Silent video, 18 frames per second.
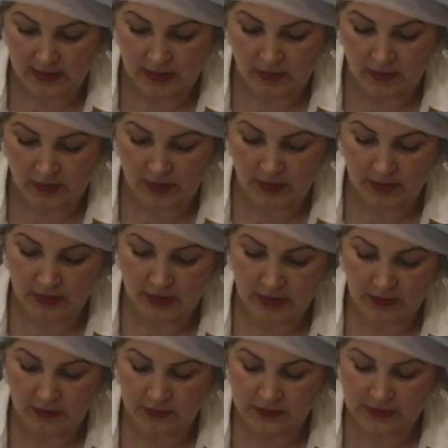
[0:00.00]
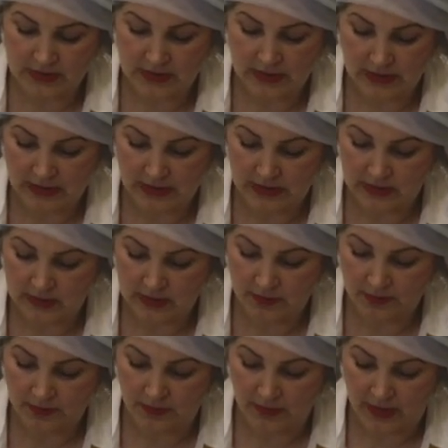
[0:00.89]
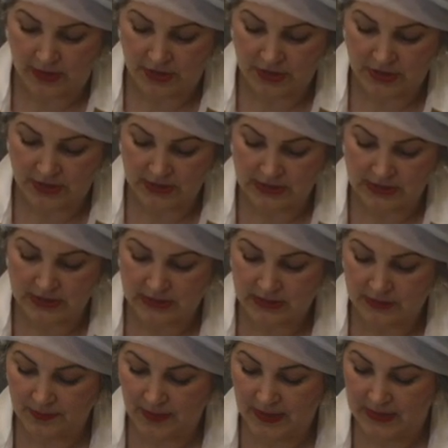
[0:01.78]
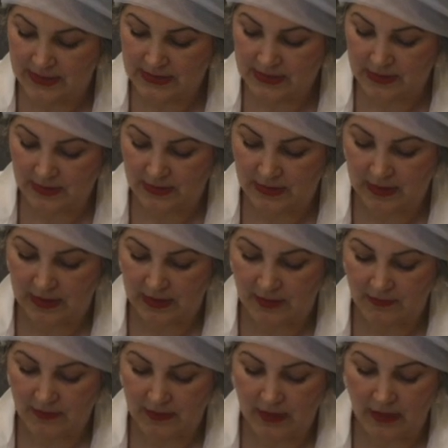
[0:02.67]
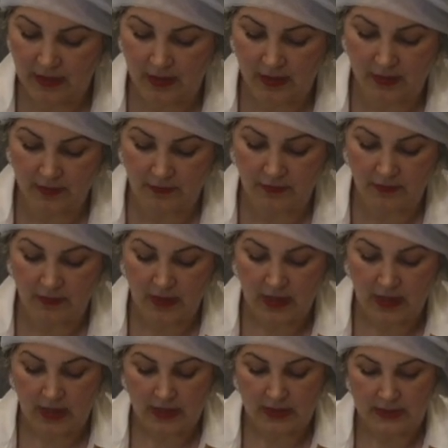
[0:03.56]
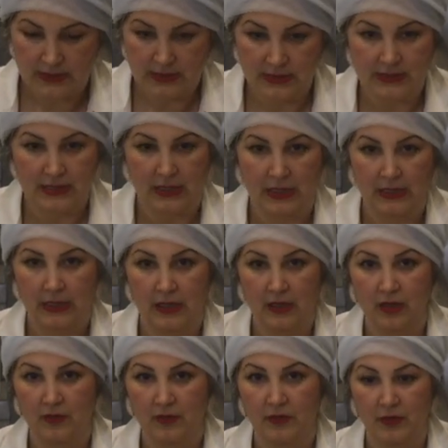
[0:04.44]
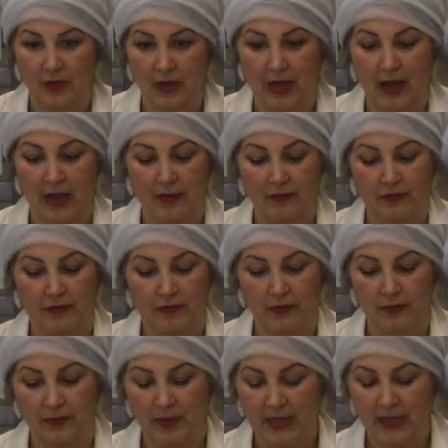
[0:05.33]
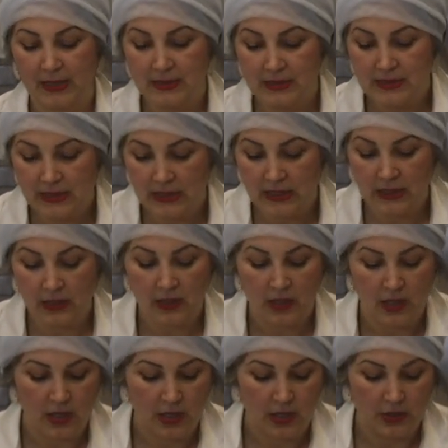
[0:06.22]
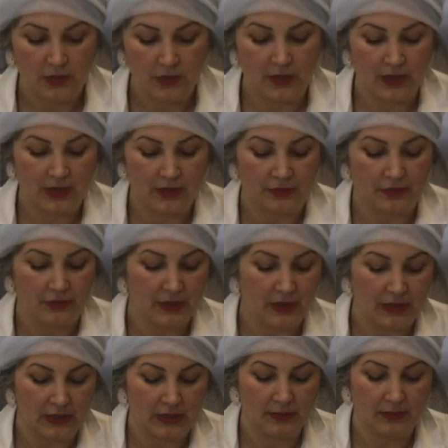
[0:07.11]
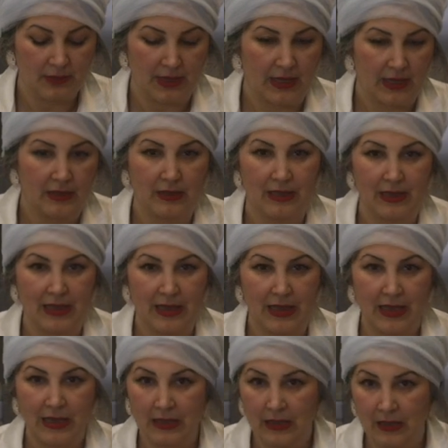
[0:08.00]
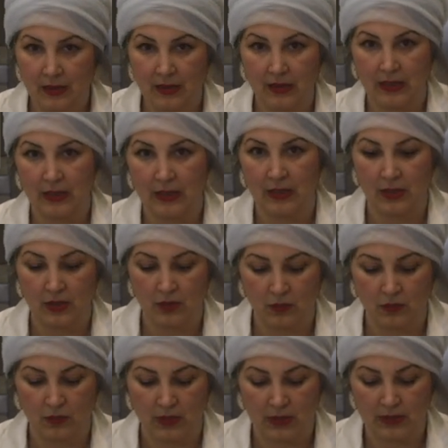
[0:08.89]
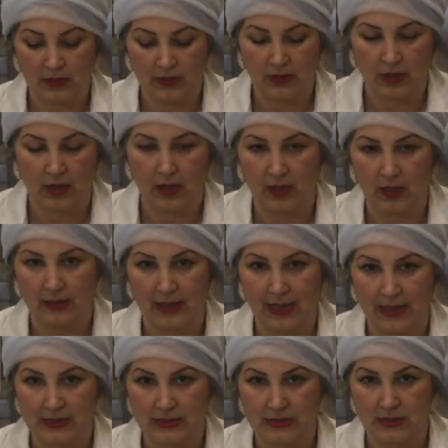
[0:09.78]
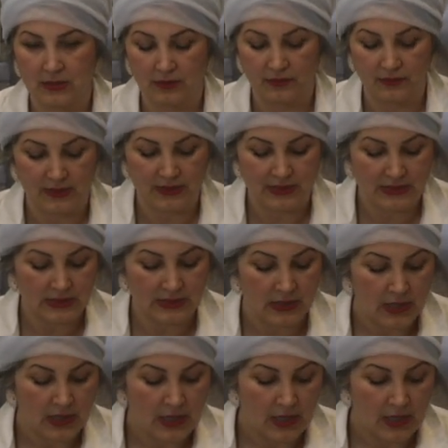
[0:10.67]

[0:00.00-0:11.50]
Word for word: You're gonna use a little brushes, depends on the level of the technique of you have for painting. You can really paint anything you want on that surface.